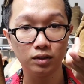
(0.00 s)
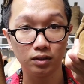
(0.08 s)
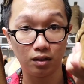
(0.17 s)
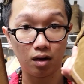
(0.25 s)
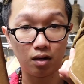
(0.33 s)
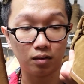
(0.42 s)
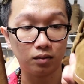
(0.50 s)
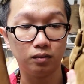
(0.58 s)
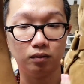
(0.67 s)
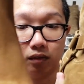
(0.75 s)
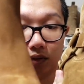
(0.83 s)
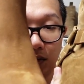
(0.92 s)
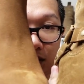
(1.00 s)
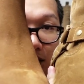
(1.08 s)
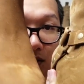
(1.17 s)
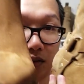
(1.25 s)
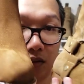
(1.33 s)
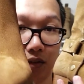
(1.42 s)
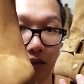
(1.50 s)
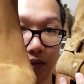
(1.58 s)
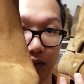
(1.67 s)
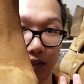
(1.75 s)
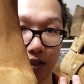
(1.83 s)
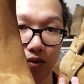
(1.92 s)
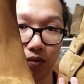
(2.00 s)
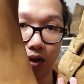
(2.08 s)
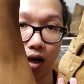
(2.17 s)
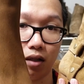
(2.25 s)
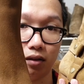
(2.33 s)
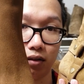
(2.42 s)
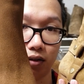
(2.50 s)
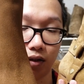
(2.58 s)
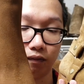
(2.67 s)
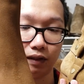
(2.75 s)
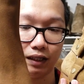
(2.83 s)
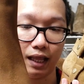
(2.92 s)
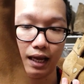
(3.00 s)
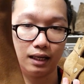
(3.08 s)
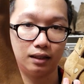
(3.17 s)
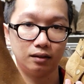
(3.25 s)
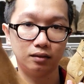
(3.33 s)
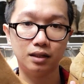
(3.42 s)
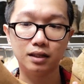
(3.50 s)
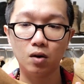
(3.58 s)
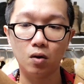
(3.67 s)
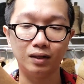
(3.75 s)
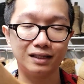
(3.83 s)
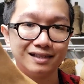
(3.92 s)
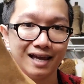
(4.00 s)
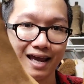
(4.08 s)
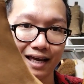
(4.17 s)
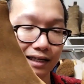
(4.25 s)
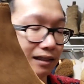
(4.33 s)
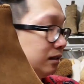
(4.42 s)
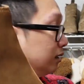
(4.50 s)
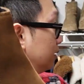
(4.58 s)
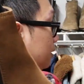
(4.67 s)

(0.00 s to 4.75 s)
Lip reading: Cigarro. This is the new color of the lamb. They call it tan